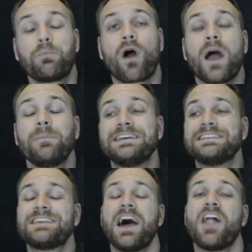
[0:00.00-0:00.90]
Prime
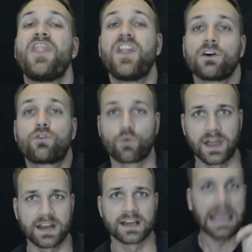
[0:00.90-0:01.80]
is the
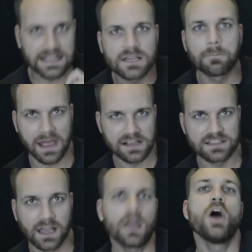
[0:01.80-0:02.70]
greatest. It's
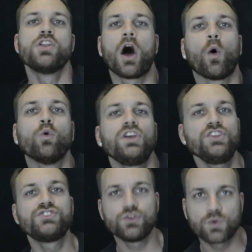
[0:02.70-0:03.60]
amazing. Not only
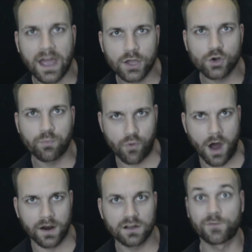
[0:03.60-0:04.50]
do you get your
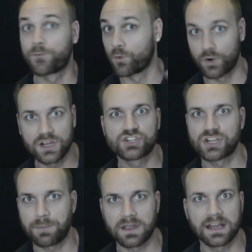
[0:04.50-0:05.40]
products free
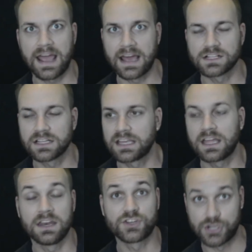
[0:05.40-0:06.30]
shipping and handling
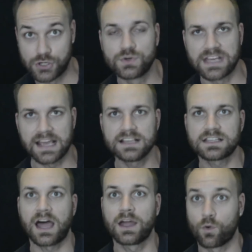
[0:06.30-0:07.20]
in two days,
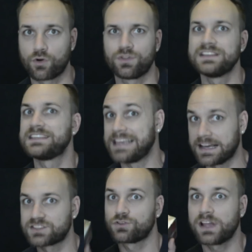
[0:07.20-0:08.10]
I ordered these
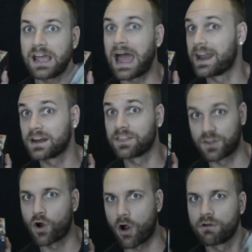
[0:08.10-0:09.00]
yesterday and
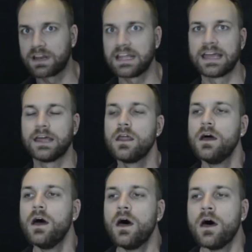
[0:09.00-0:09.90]
they're already in,
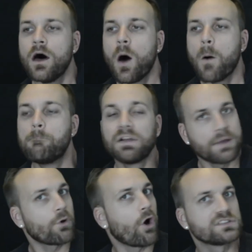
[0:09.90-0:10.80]
but they
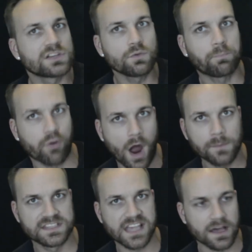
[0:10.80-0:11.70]
were also Prime
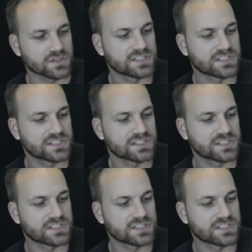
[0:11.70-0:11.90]
sales.